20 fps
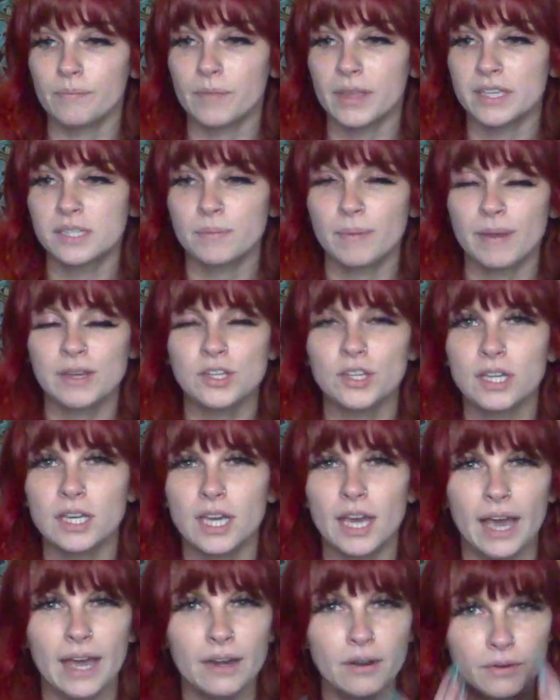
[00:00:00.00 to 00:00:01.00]

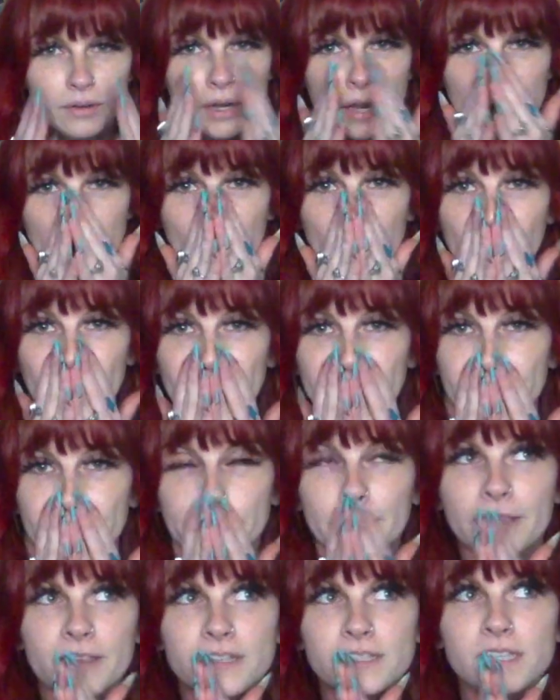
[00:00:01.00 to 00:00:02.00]
Especially, I don't know.
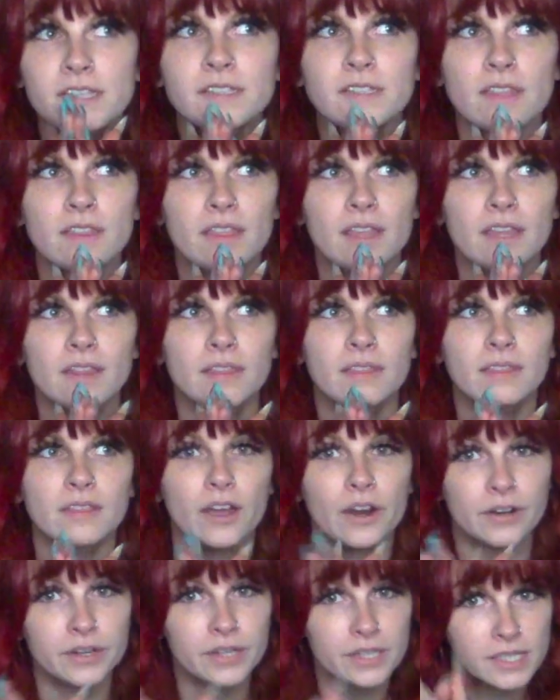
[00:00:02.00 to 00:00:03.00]
See, this is the thing.
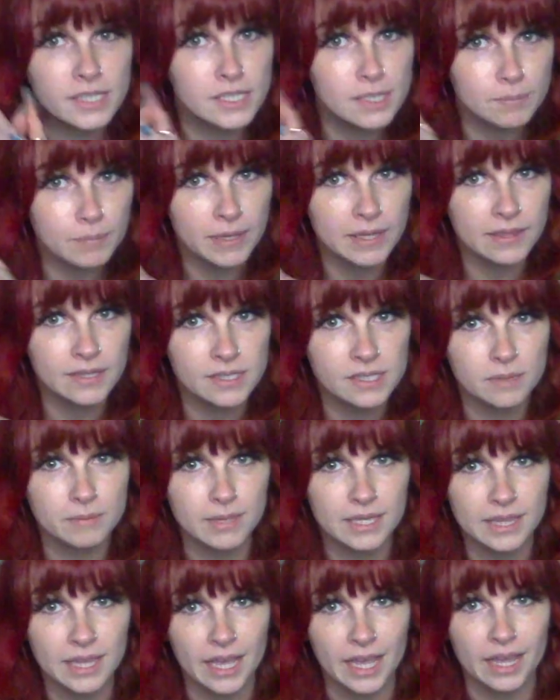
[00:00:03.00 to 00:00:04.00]
Curtis explained this to
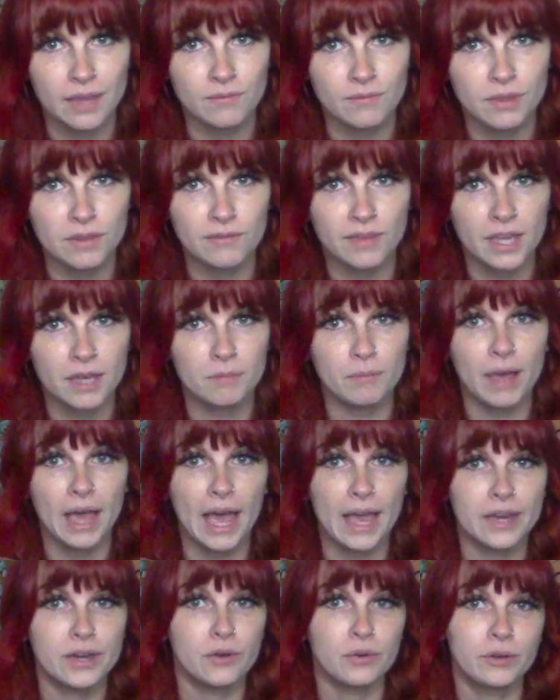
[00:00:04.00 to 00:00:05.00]
me in the Hamby van, but
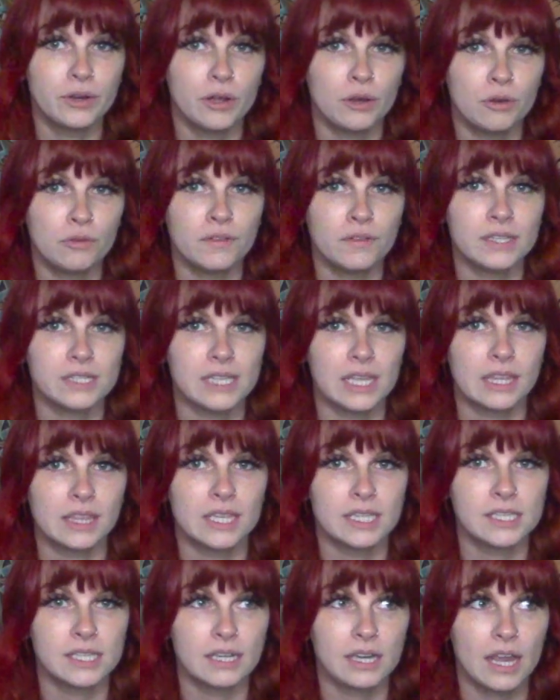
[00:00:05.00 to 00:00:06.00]
I don't know if it's like
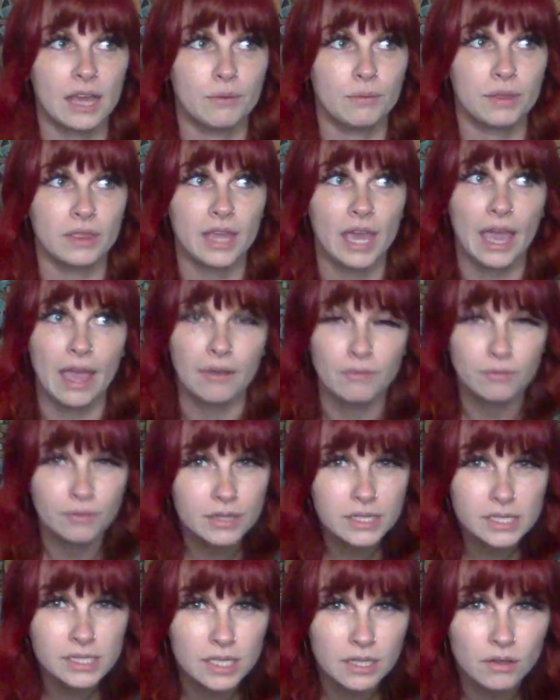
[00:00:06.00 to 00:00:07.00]
this in with
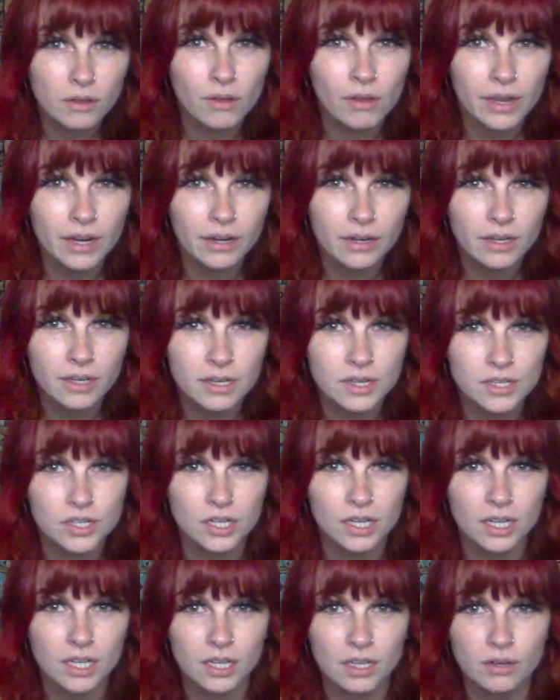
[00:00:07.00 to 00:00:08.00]
every single air
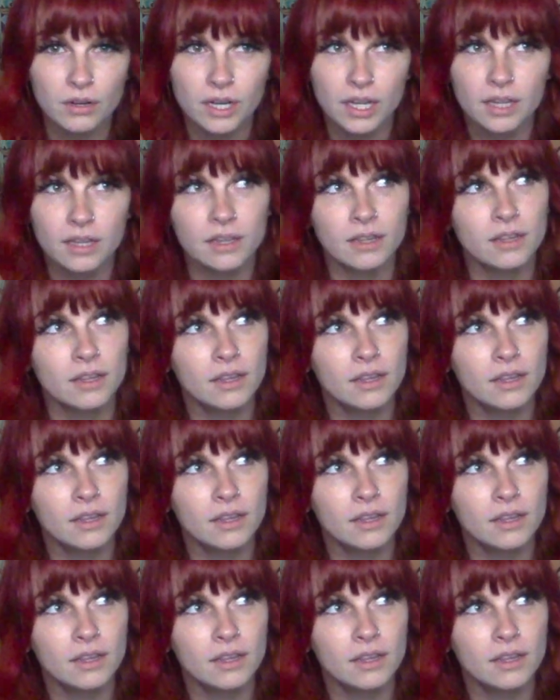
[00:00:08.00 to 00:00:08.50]
conditioning unit.